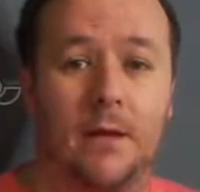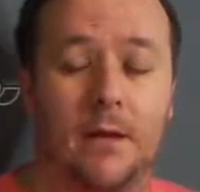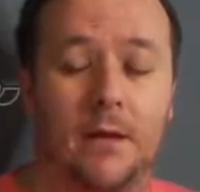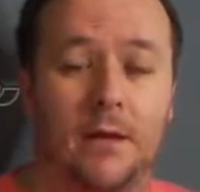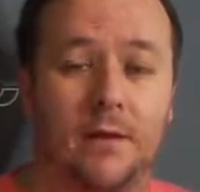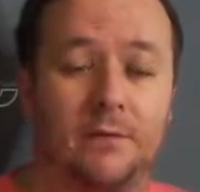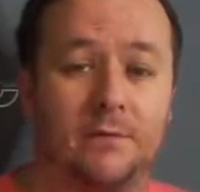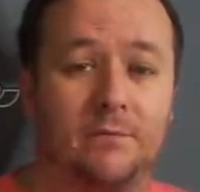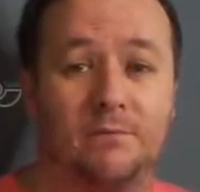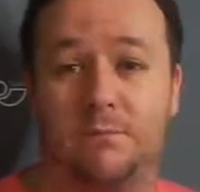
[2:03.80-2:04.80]

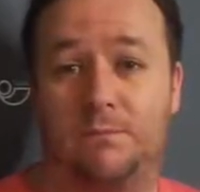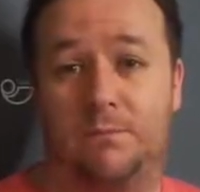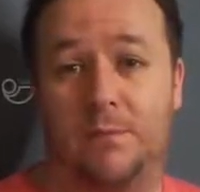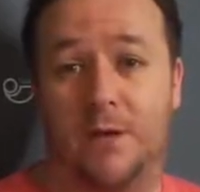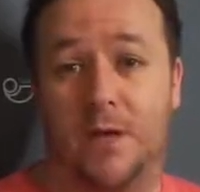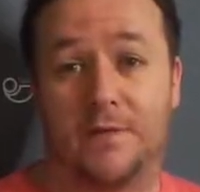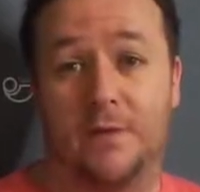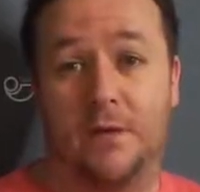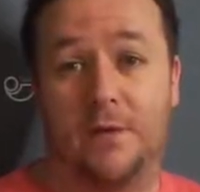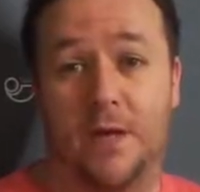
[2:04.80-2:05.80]
The last
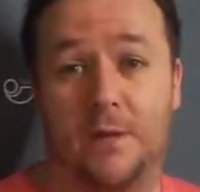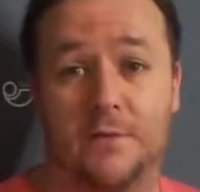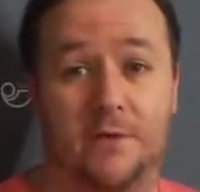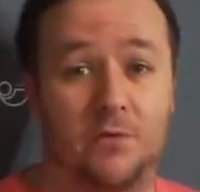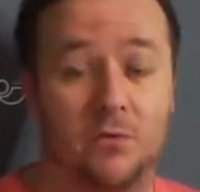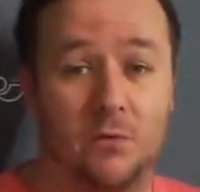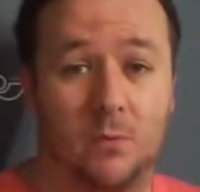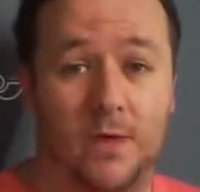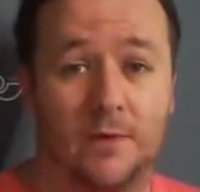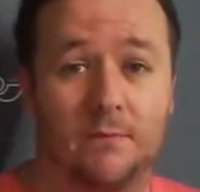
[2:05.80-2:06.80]
five games, they've drawn
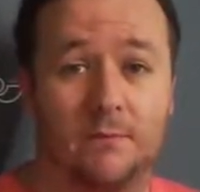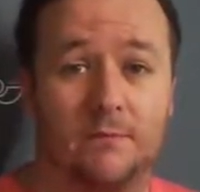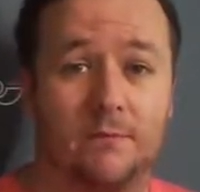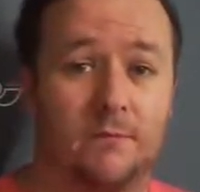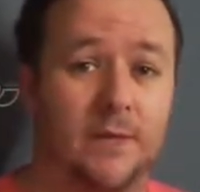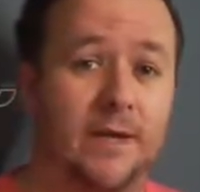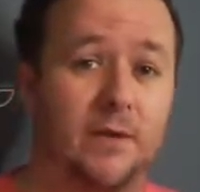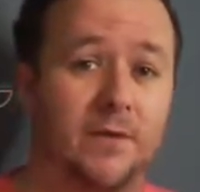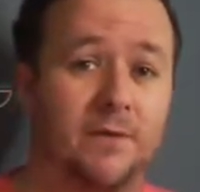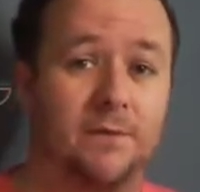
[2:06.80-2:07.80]
one and
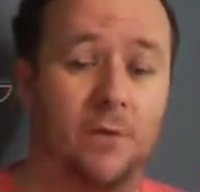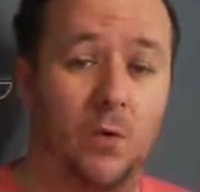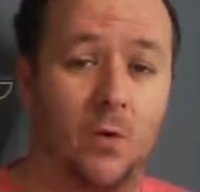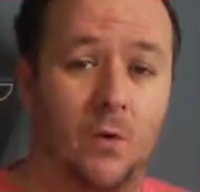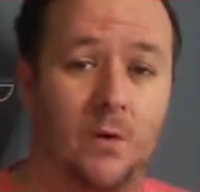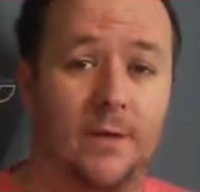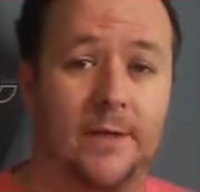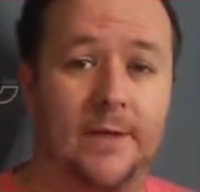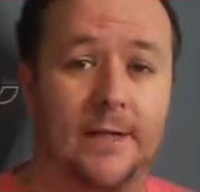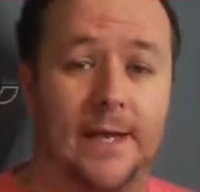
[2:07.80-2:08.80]
lost four.
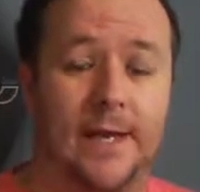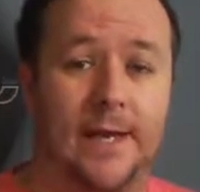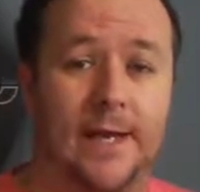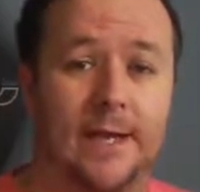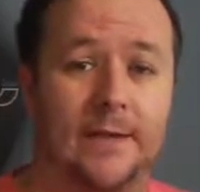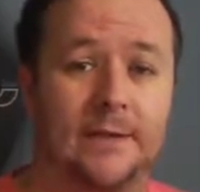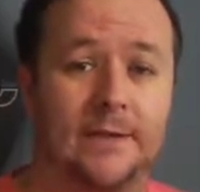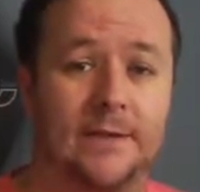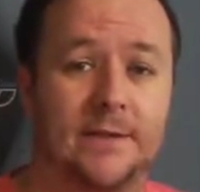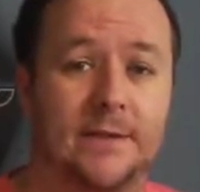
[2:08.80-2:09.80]

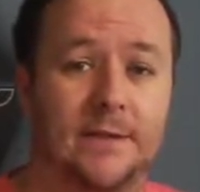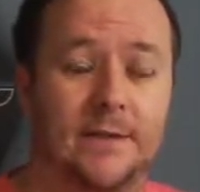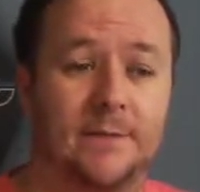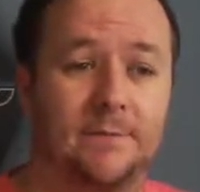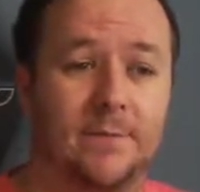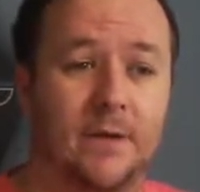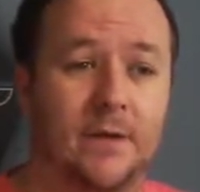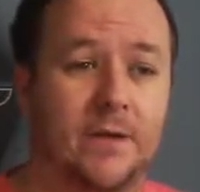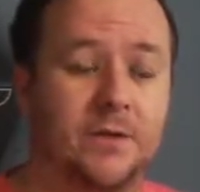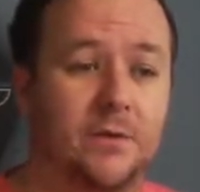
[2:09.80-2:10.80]
And, you
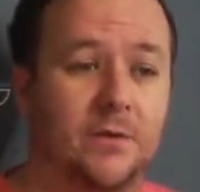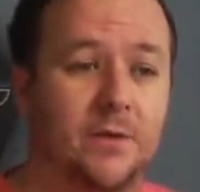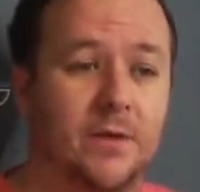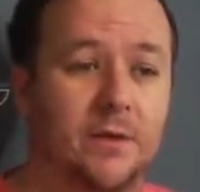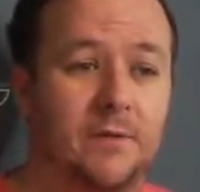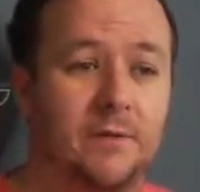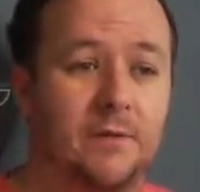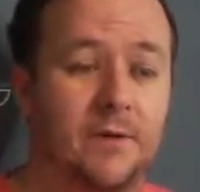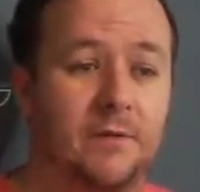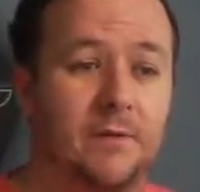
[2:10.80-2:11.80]
know, that's not good enough
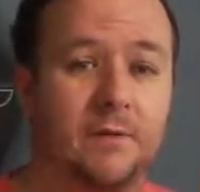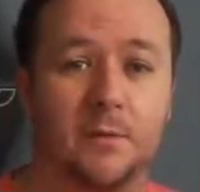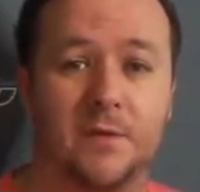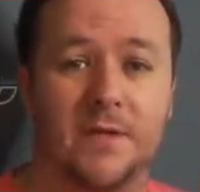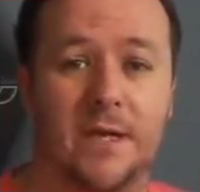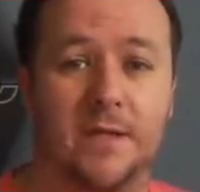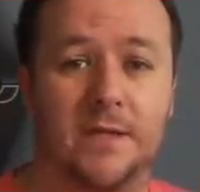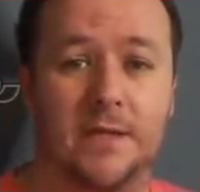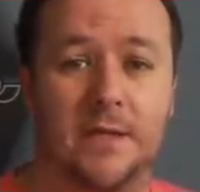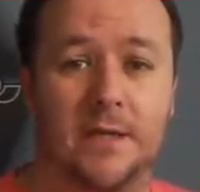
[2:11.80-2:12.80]
if you want to stay in
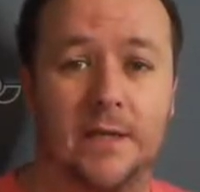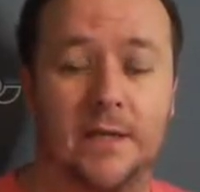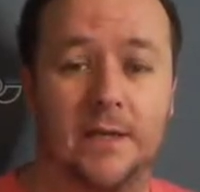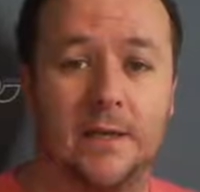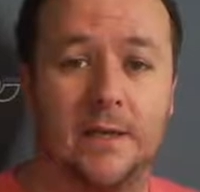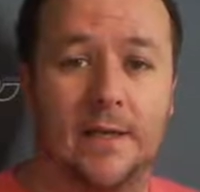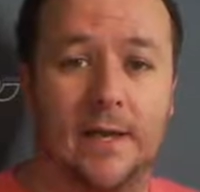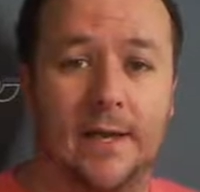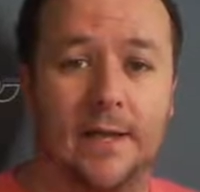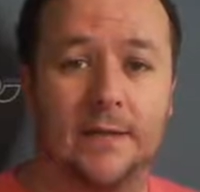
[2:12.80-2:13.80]
this league.
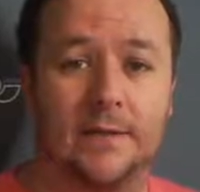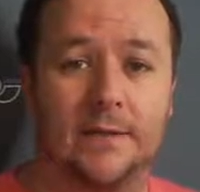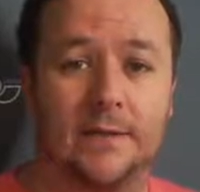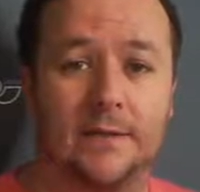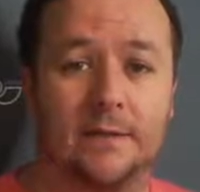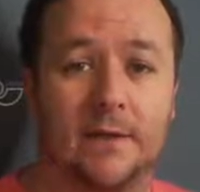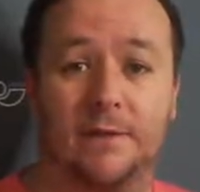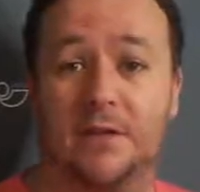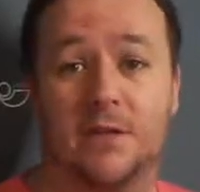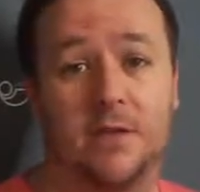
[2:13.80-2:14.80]
And they've
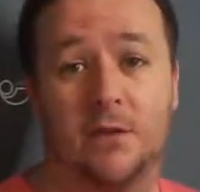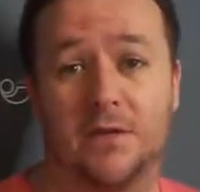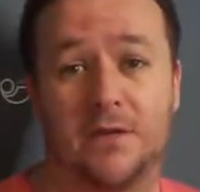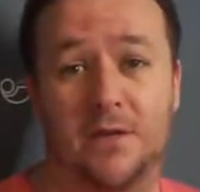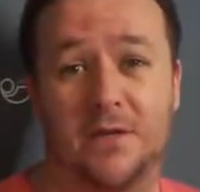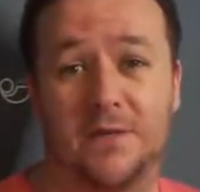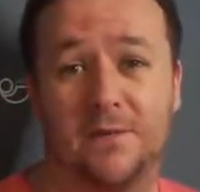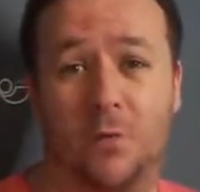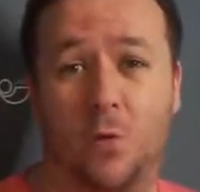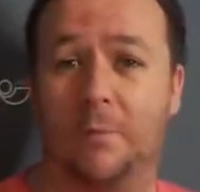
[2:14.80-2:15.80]
actually lost the last
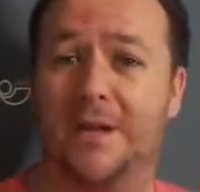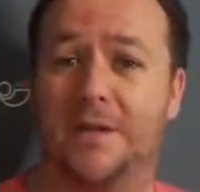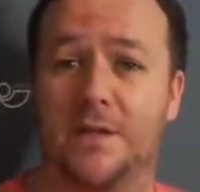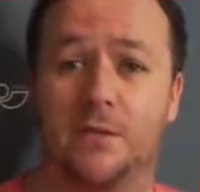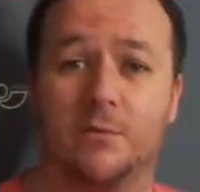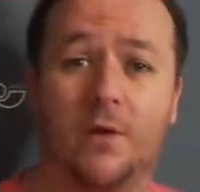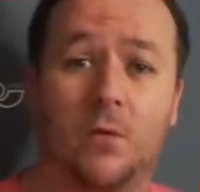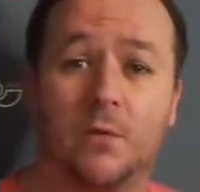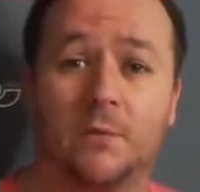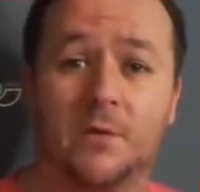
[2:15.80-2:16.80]
four meetings with
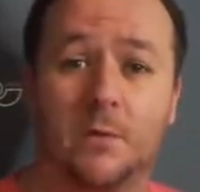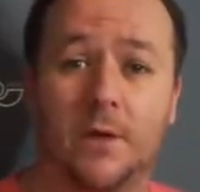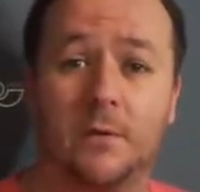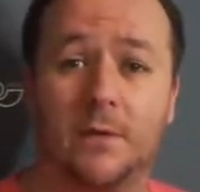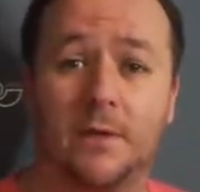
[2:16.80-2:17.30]
Oldham as well.